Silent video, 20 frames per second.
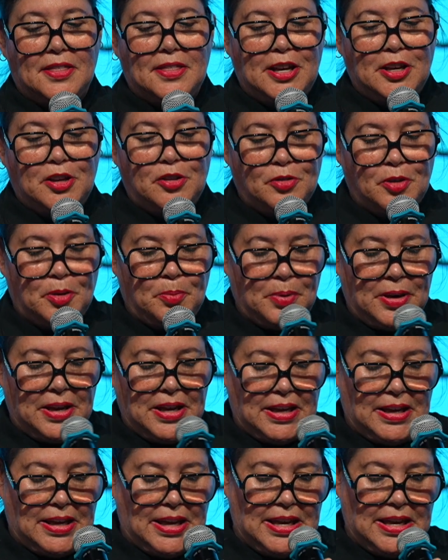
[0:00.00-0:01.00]
Thank you for
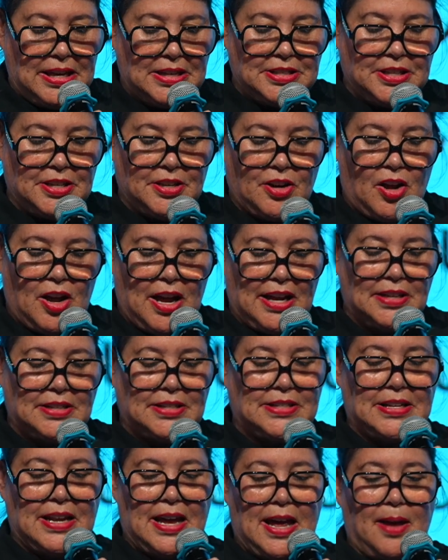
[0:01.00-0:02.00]
being here
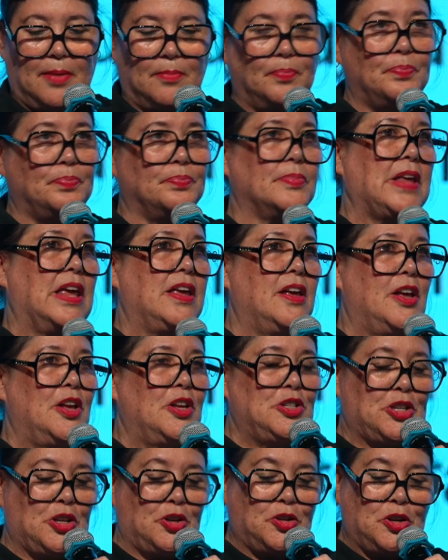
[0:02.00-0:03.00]
tonight.
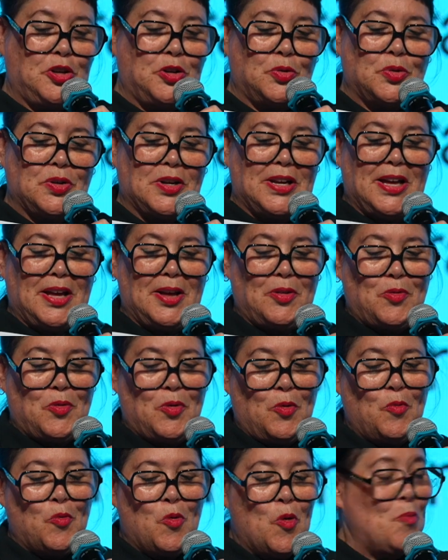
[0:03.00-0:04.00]
So kia ora,
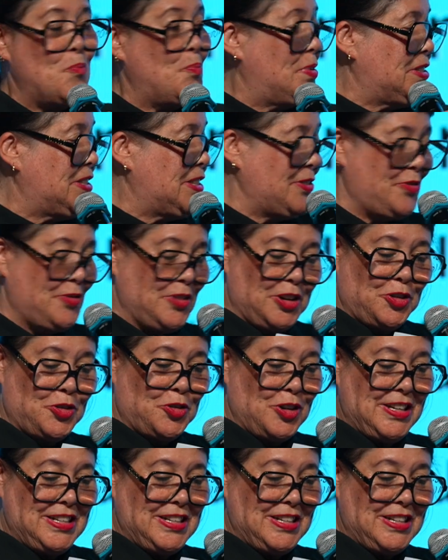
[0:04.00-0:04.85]
warm Pacific